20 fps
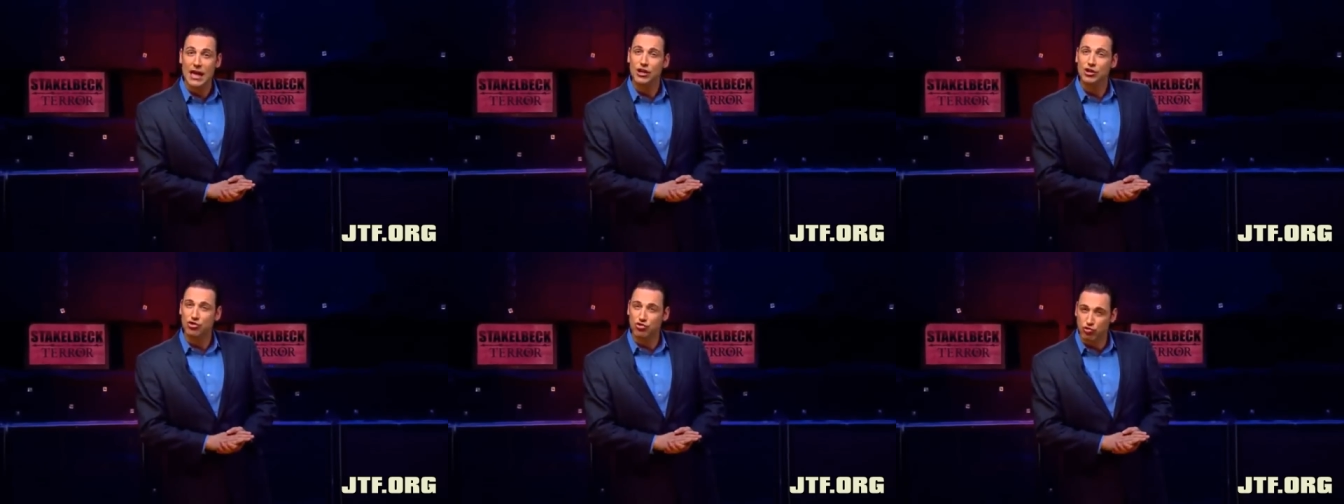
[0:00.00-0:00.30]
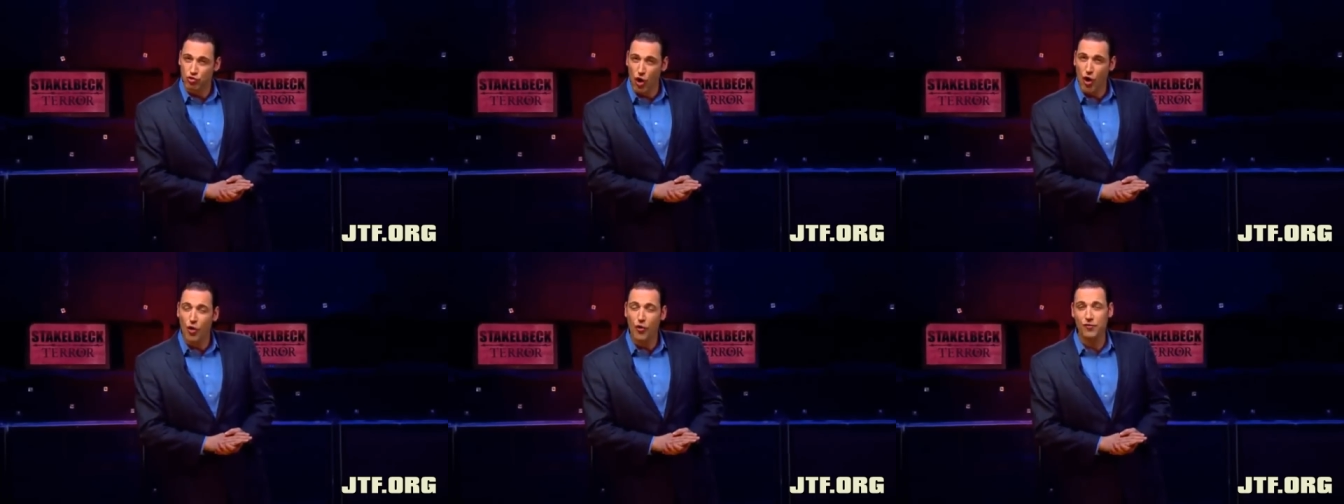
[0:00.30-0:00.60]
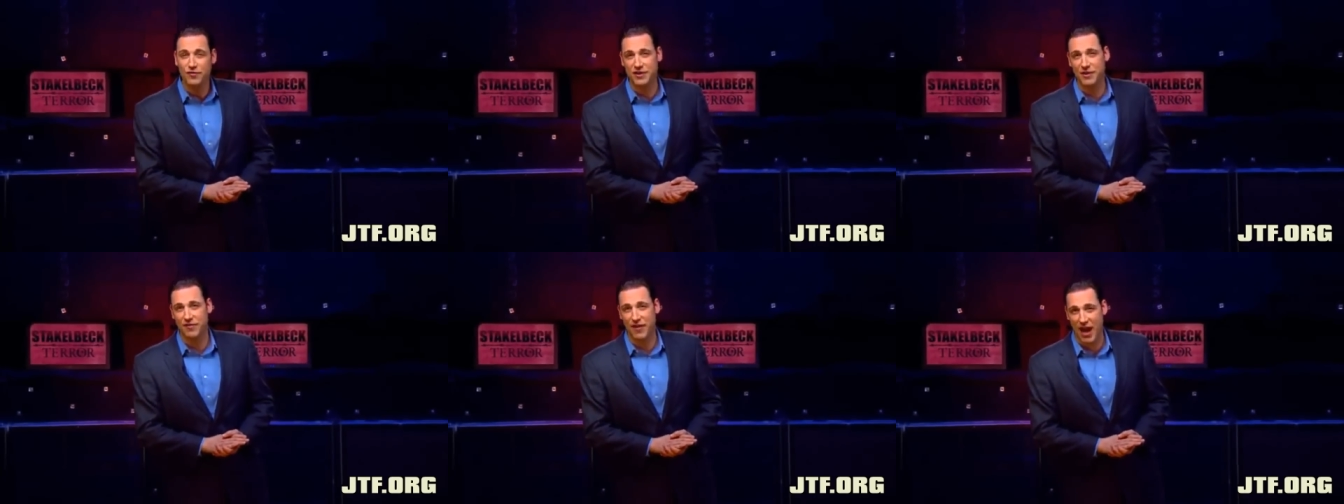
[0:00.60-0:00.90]

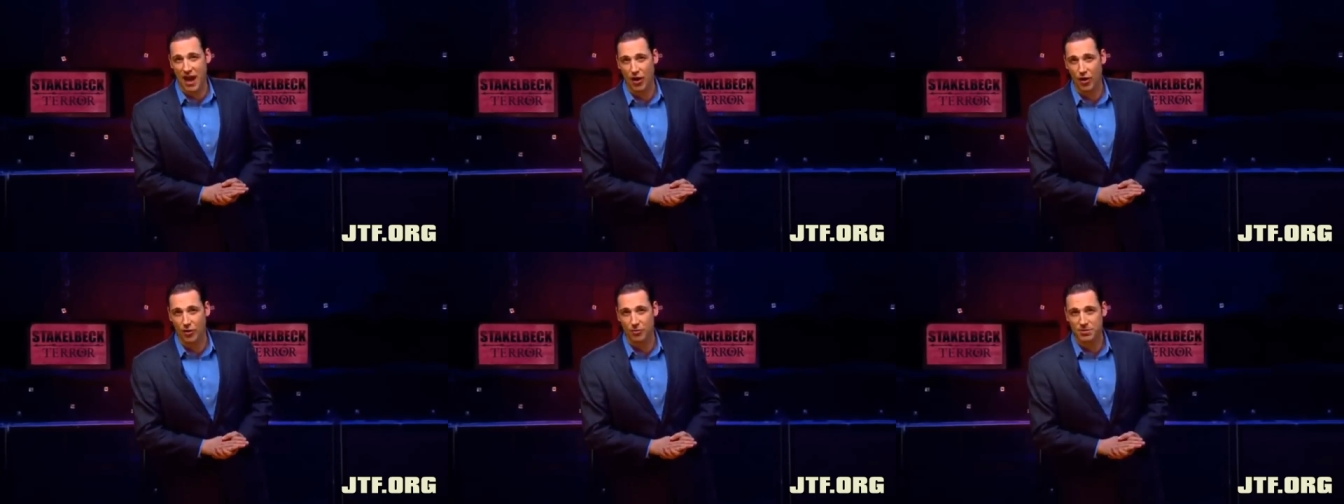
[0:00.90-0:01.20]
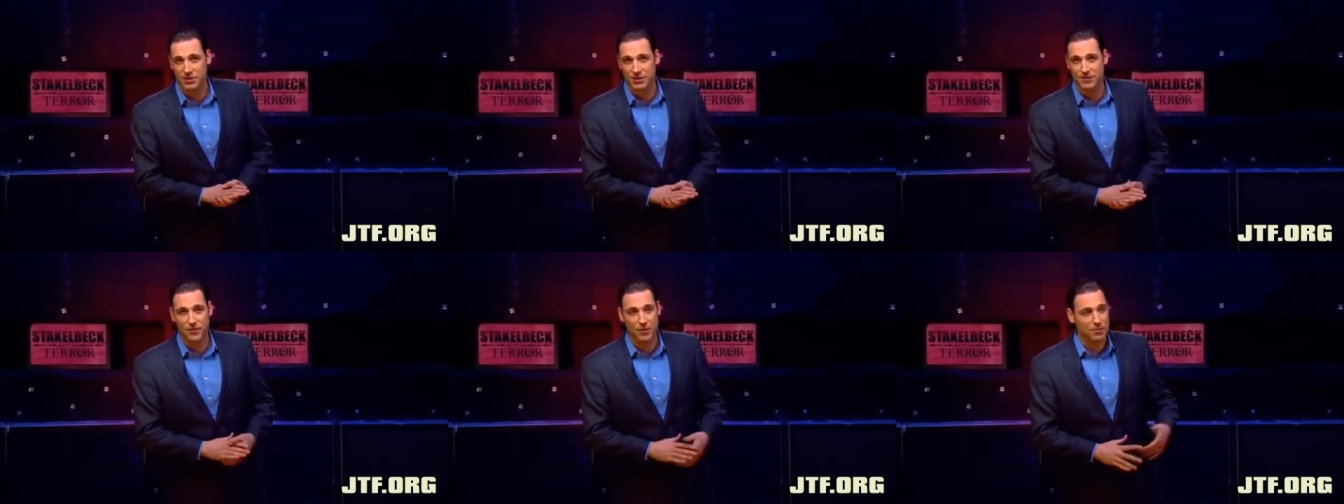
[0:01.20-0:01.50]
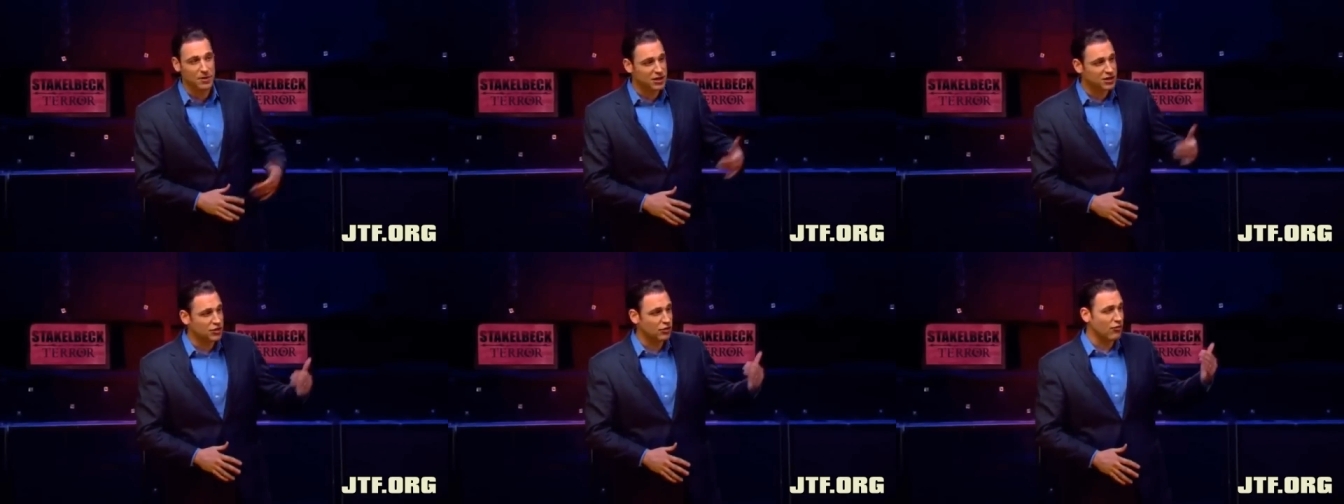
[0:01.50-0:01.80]
droves of Arabs
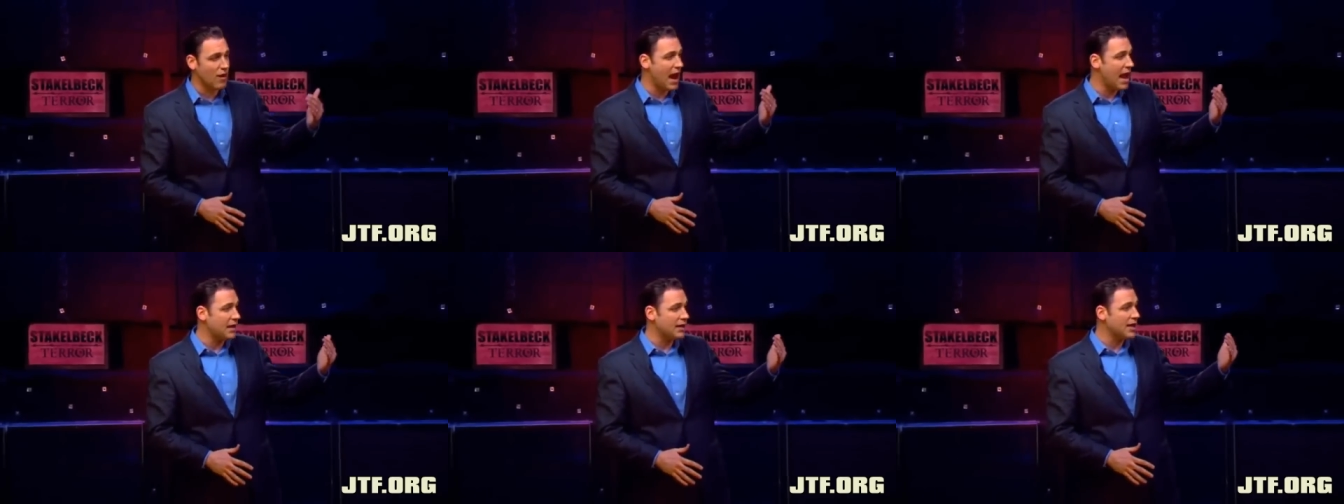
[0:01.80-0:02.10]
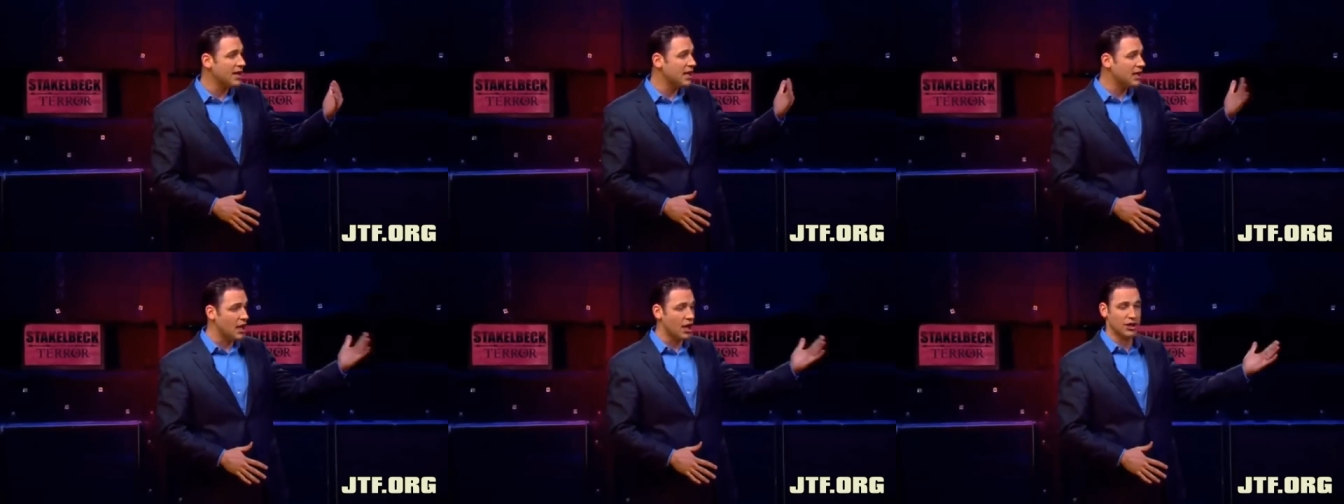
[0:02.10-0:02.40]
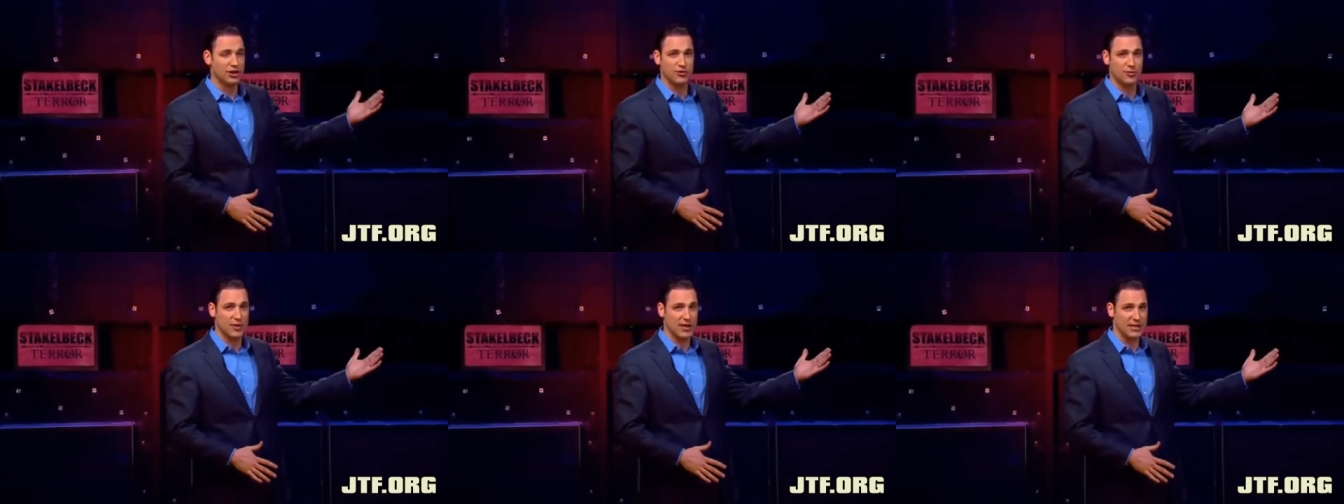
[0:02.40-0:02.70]
from the surrounding
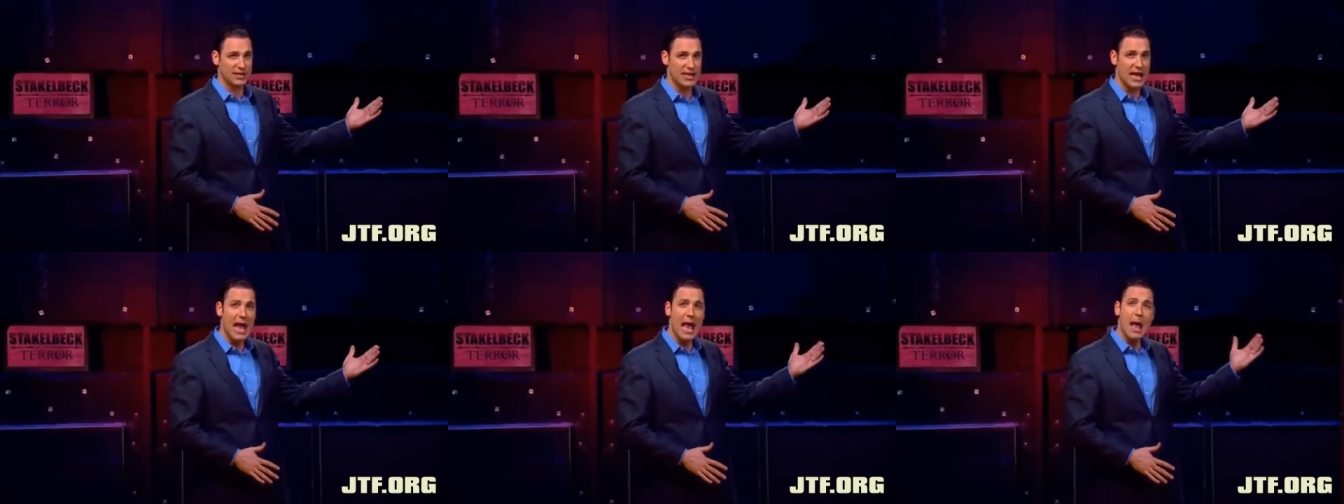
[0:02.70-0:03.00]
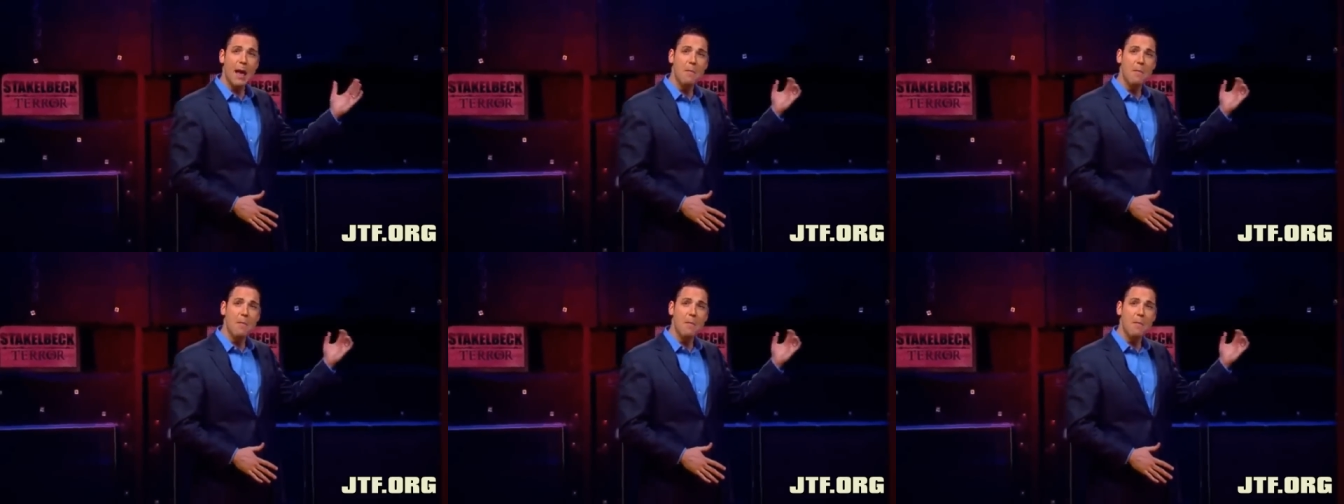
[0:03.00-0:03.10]
countries